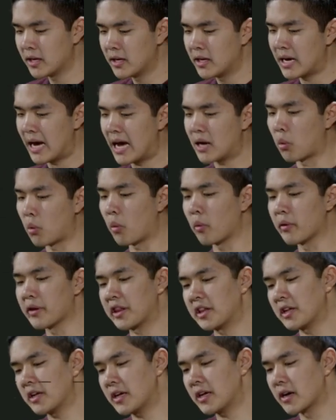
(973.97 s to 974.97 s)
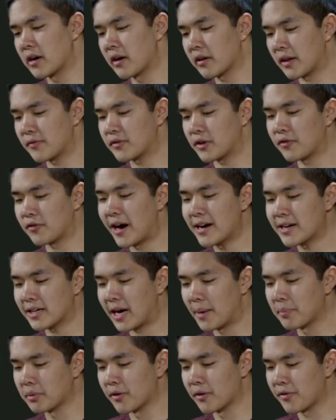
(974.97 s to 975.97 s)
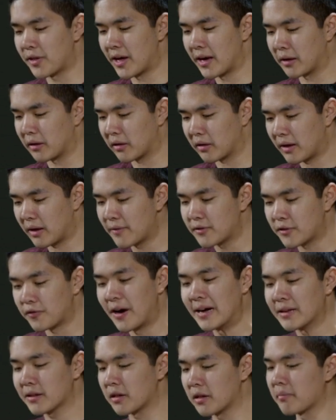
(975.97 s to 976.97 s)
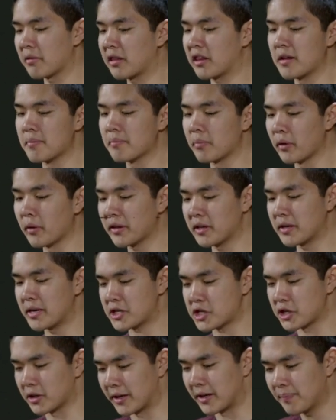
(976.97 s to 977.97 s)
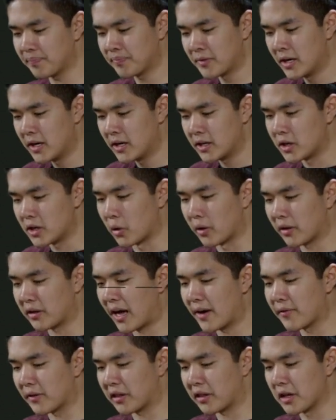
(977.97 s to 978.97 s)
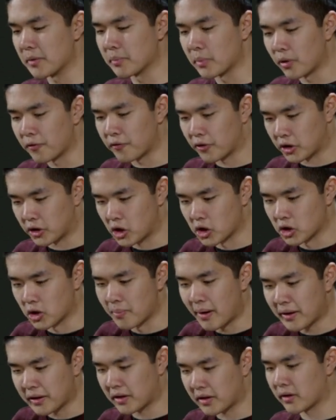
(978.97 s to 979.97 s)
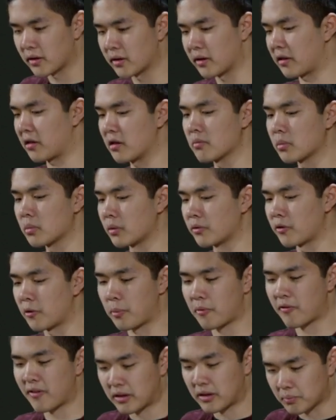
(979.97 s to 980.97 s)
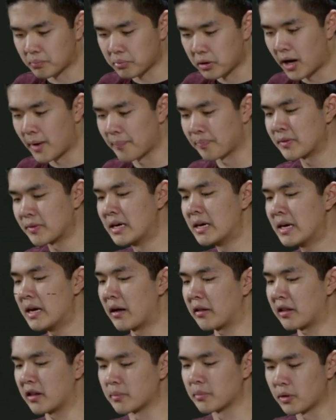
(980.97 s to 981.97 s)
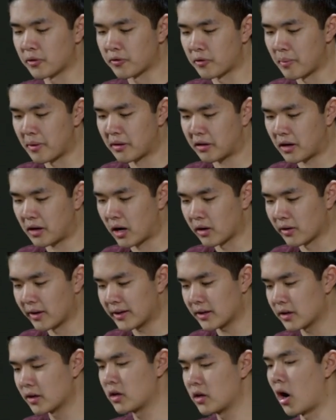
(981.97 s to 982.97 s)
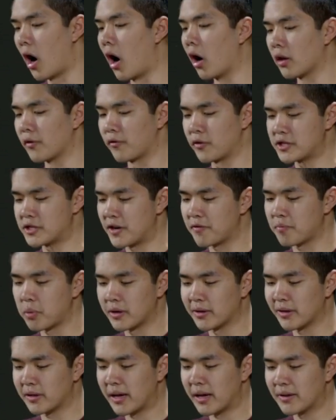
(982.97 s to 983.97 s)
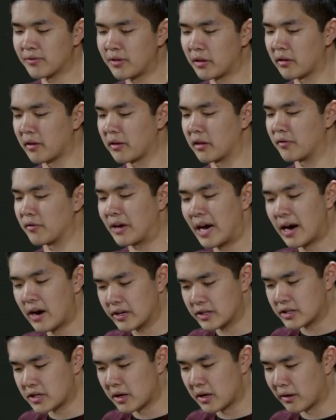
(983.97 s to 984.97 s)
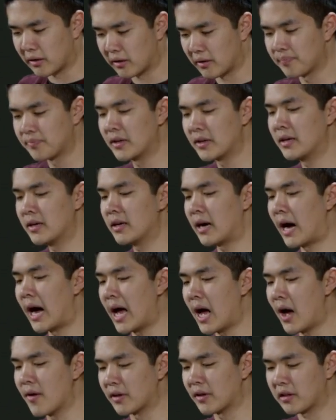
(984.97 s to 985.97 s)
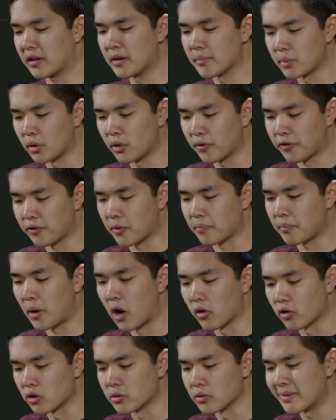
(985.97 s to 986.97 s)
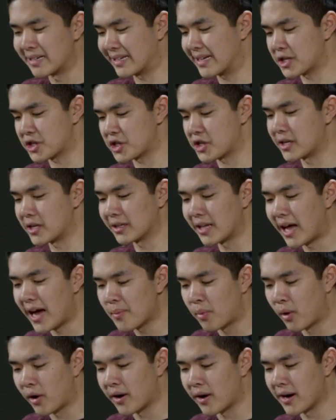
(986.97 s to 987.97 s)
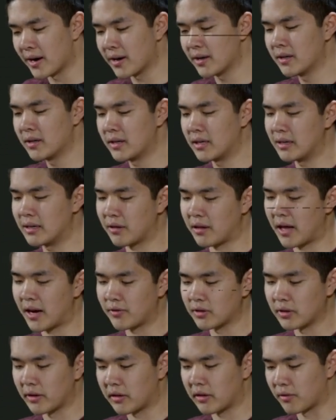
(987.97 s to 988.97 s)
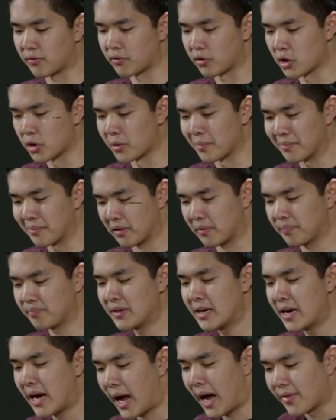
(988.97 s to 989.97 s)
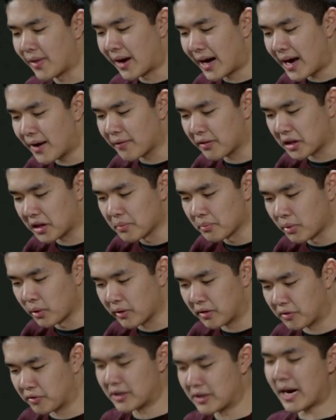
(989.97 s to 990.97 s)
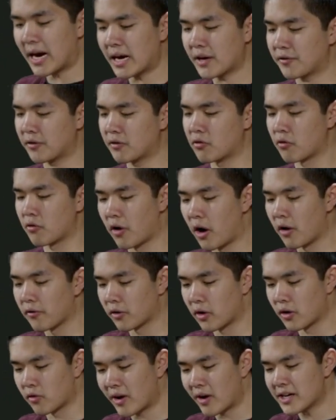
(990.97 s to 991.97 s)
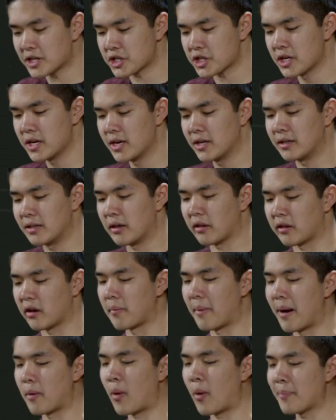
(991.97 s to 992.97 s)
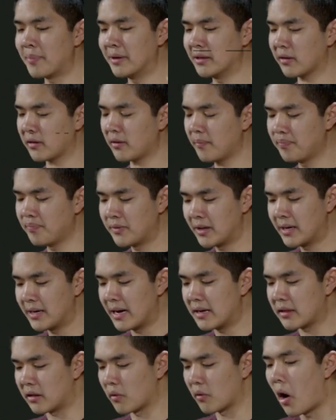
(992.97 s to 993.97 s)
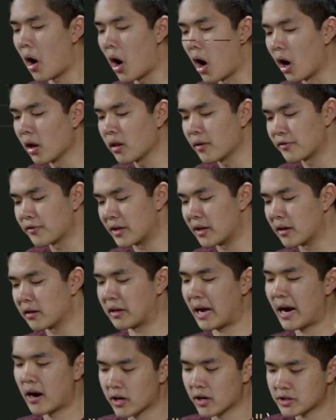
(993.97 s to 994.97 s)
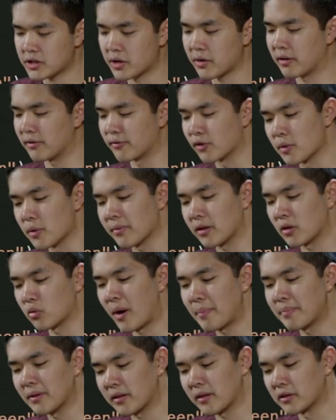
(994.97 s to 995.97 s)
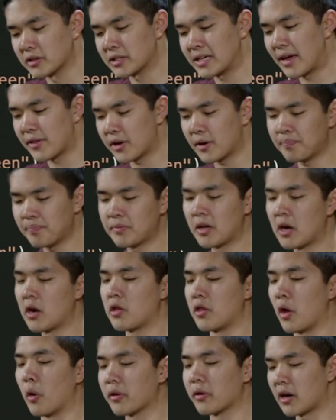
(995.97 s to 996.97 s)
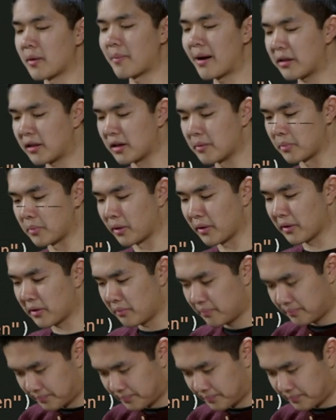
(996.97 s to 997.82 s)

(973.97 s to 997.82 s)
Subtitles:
And what we'll see here is I've defined a couple of things. I've defined some symbols initially. Notice I have a symbol for Colonel Mustard, a symbol for Professor Plum, a symbol for Miss Scarlet, all of which I've put inside of this list of characters. I have a symbol for ballroom and kitchen and library inside of a list of rooms. And then I have symbols for knife and revolver and wrench. These are my weapons. And so all of these characters and rooms and weapons all together, those are my symbols.